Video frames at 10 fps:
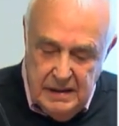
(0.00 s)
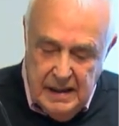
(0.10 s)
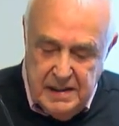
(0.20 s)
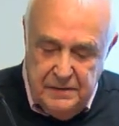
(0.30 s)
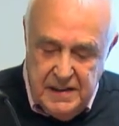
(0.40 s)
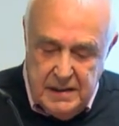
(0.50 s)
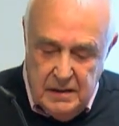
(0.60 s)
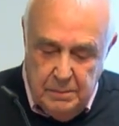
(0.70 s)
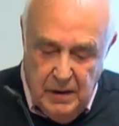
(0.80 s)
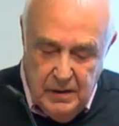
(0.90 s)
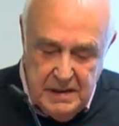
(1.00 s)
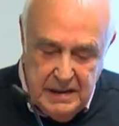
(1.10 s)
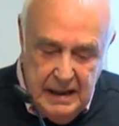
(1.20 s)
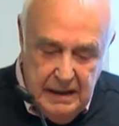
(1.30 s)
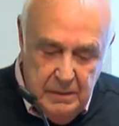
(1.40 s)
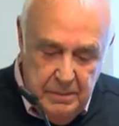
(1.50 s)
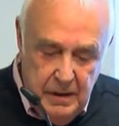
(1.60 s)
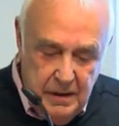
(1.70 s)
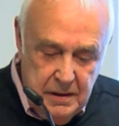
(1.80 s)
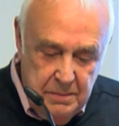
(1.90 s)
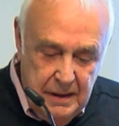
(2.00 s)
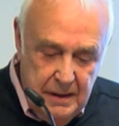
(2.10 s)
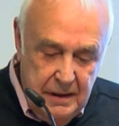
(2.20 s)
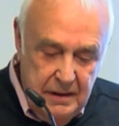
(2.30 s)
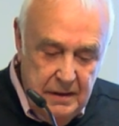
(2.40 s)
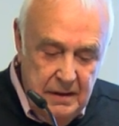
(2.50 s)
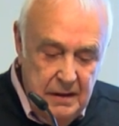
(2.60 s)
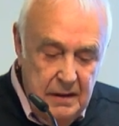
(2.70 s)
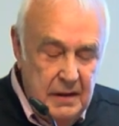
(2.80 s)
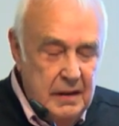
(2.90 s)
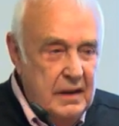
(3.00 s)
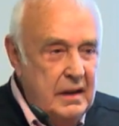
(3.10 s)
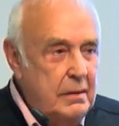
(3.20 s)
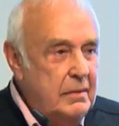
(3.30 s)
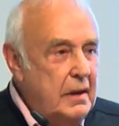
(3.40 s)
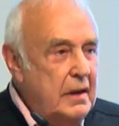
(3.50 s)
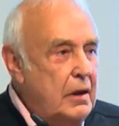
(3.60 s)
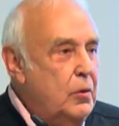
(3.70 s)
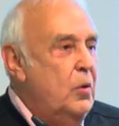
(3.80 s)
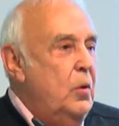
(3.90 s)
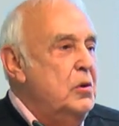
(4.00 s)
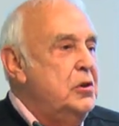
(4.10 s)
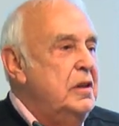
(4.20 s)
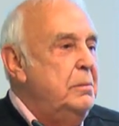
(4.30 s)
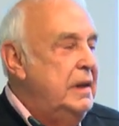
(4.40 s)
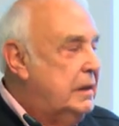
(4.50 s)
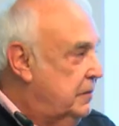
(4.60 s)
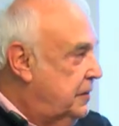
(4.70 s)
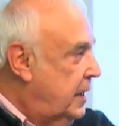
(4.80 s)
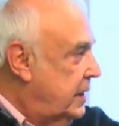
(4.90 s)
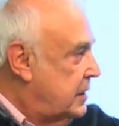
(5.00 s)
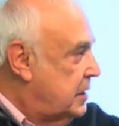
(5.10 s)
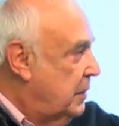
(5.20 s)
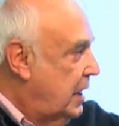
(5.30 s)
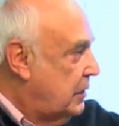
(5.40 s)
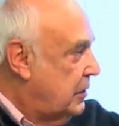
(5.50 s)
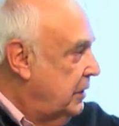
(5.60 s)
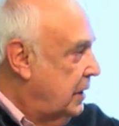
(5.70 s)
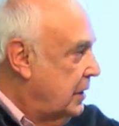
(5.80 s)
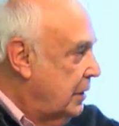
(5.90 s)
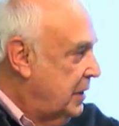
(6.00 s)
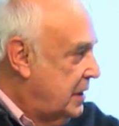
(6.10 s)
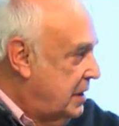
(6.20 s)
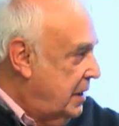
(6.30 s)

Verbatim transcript: Does fiscal policy have a part to play? Or should it be confined to microeconomics?